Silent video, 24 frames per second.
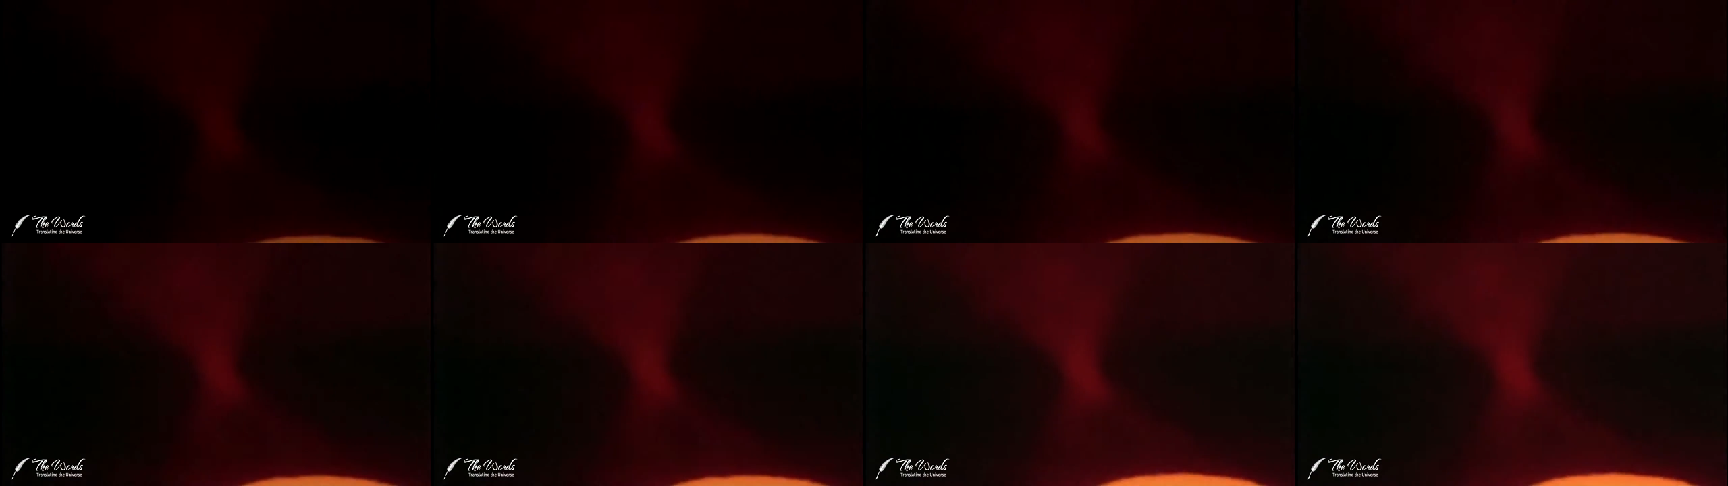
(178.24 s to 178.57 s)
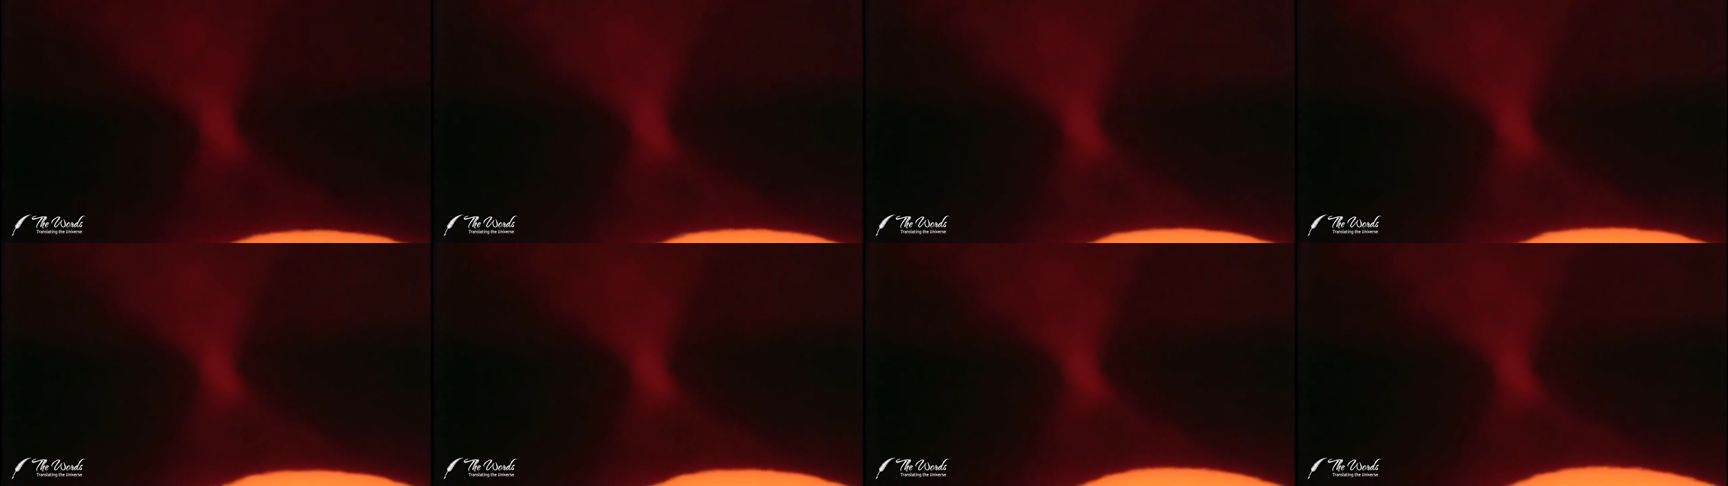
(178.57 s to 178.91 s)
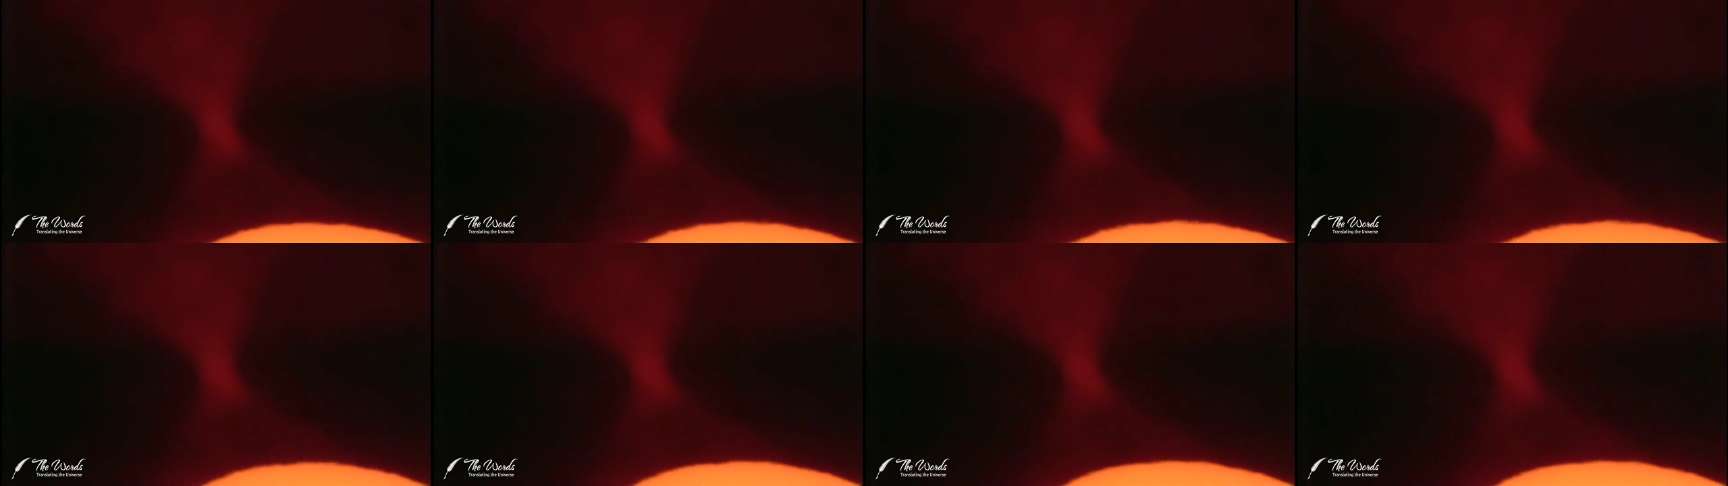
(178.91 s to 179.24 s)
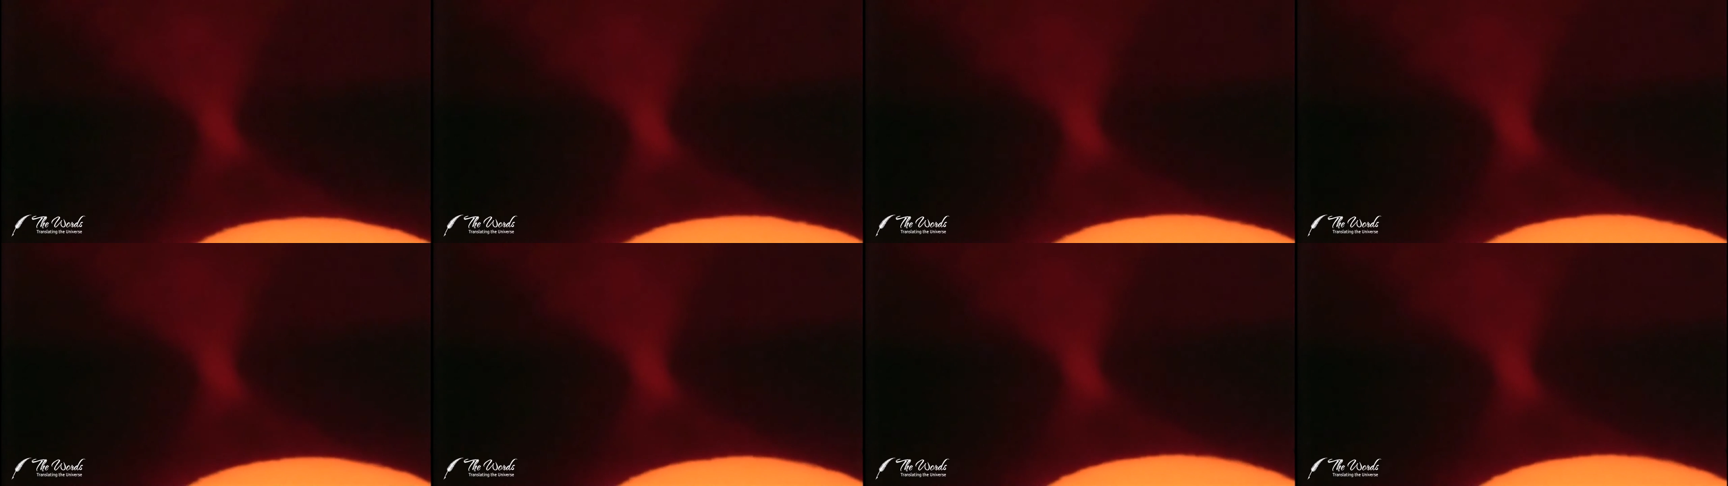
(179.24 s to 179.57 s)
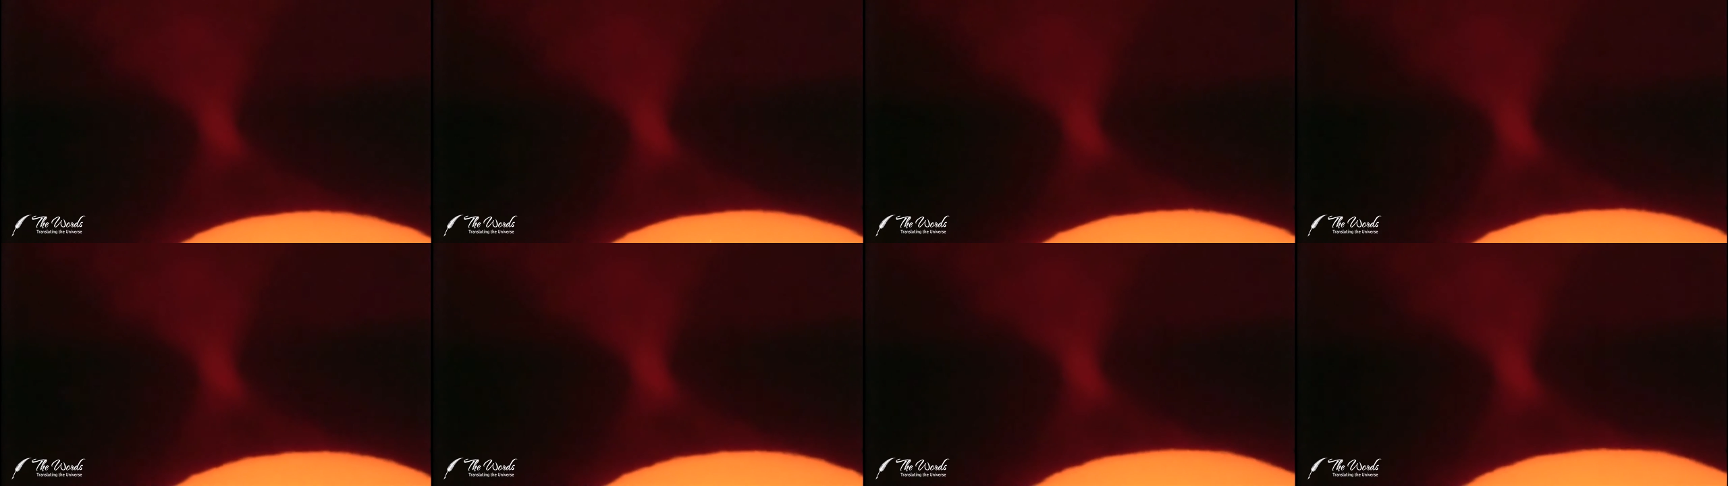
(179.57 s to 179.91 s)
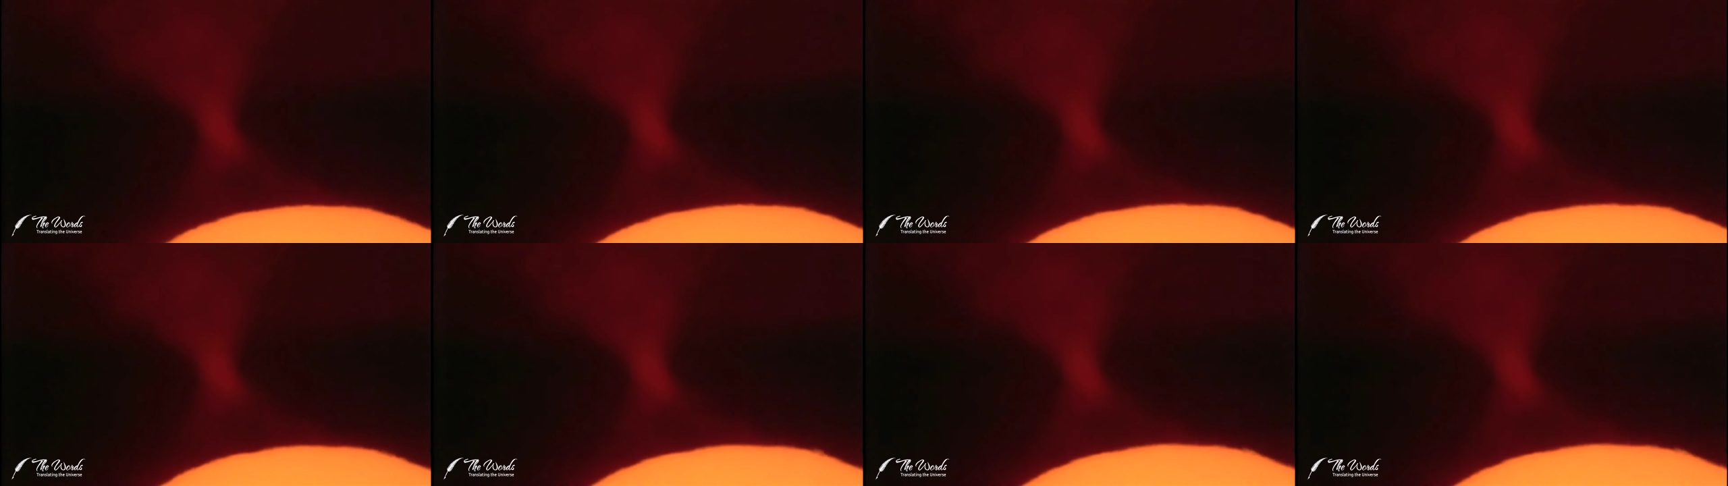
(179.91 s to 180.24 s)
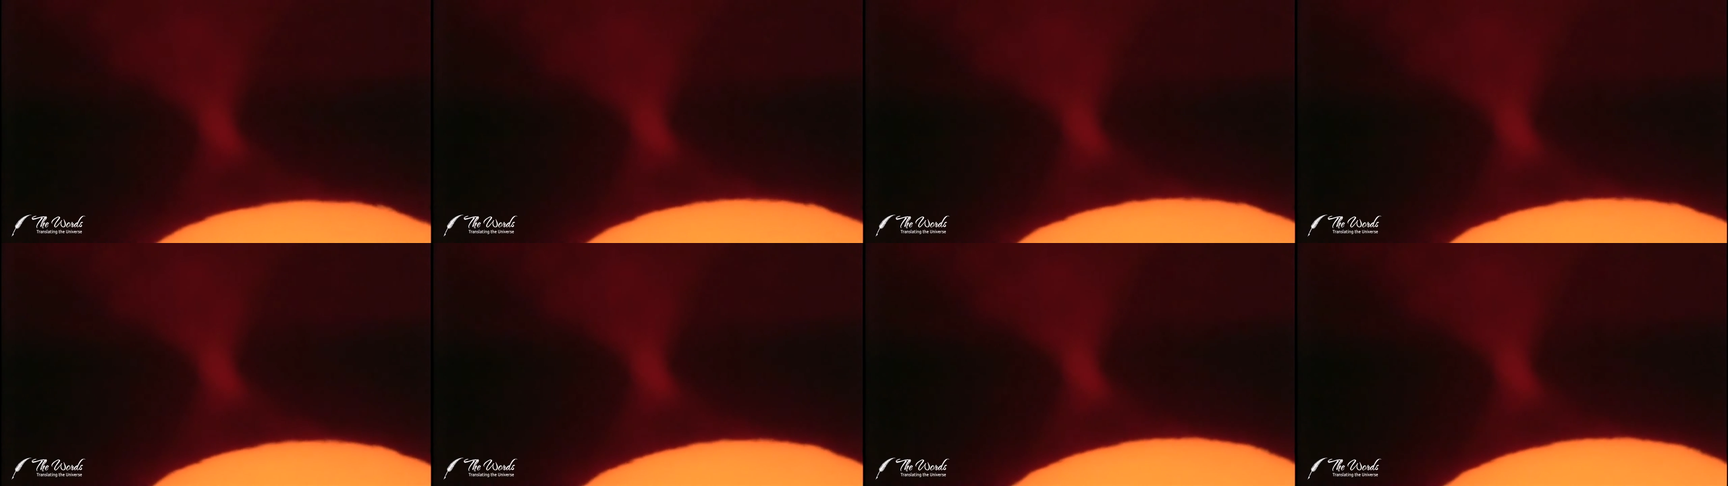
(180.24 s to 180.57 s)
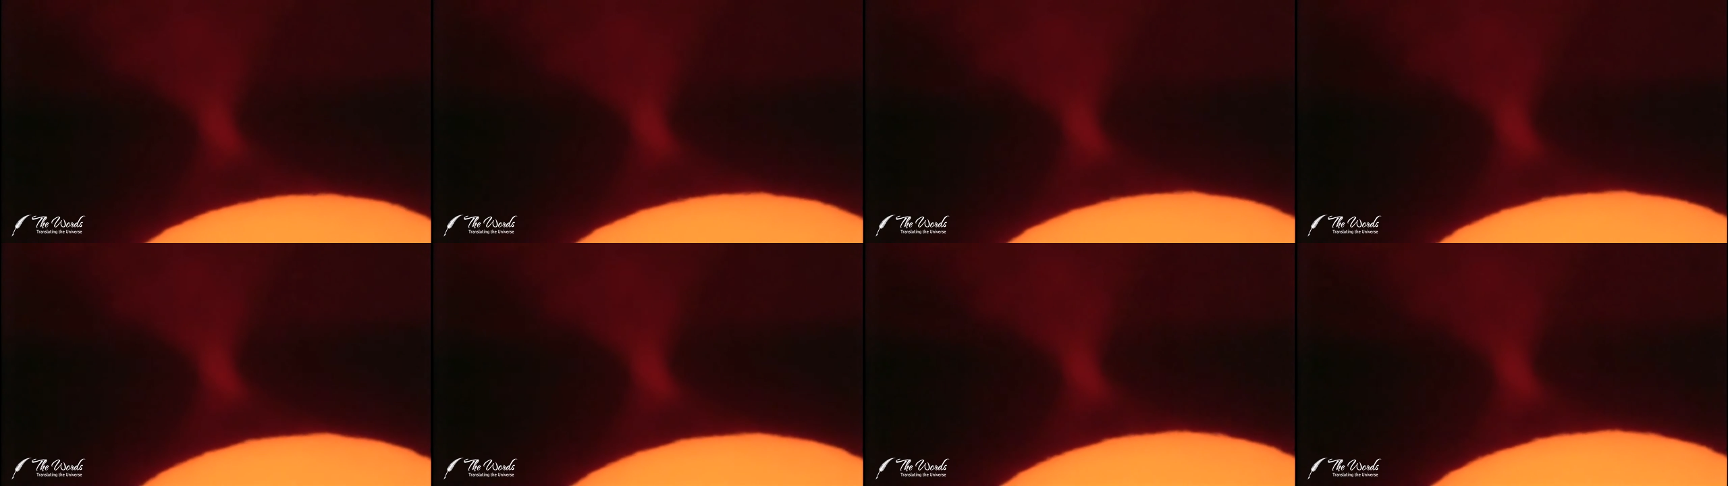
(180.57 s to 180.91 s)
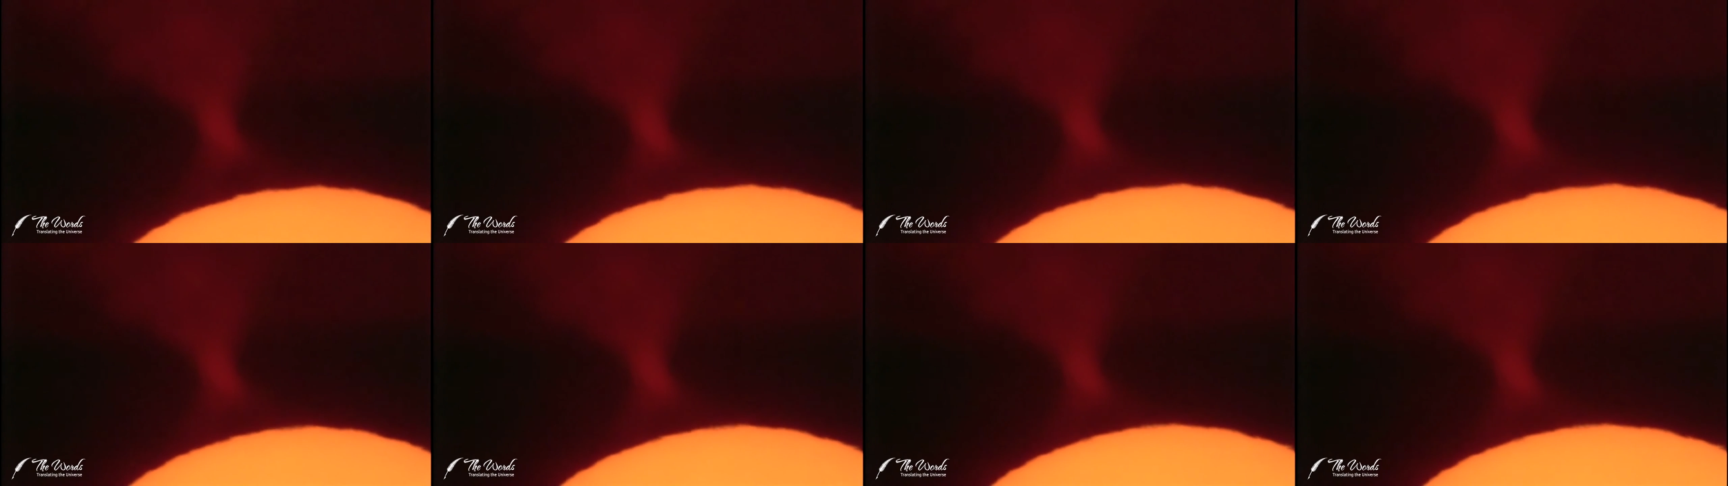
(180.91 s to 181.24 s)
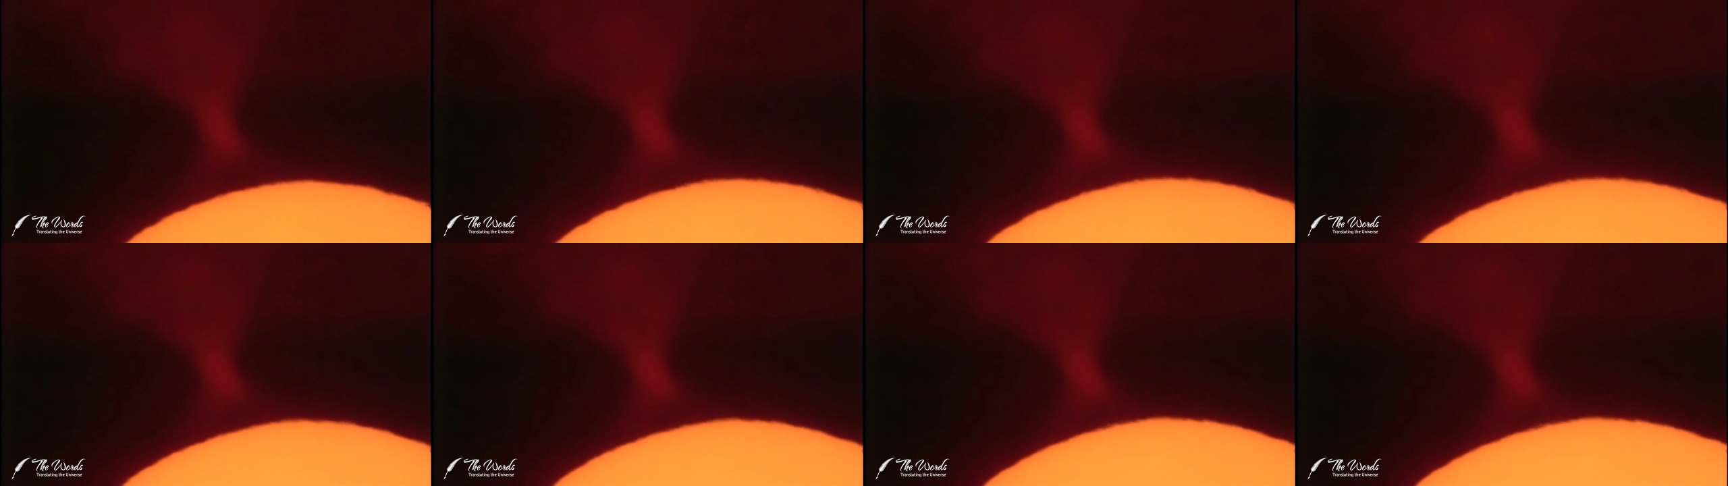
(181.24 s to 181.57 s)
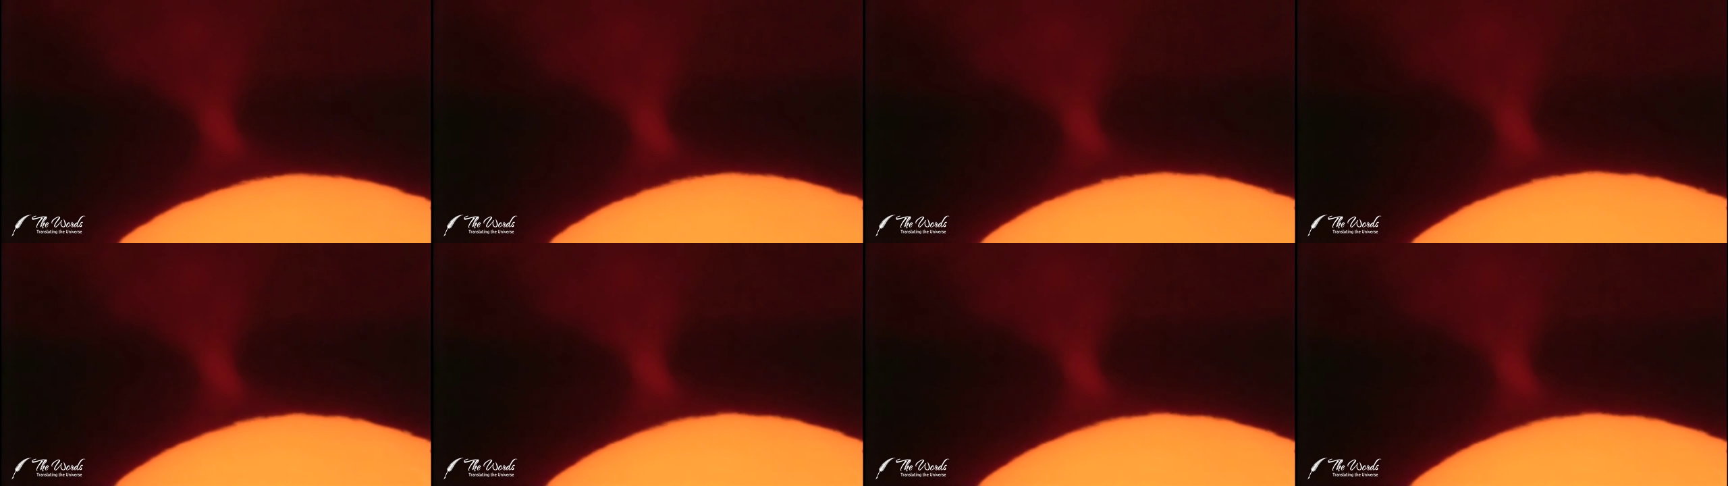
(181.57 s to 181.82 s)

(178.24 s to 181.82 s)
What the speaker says: [unreadable: no face in view]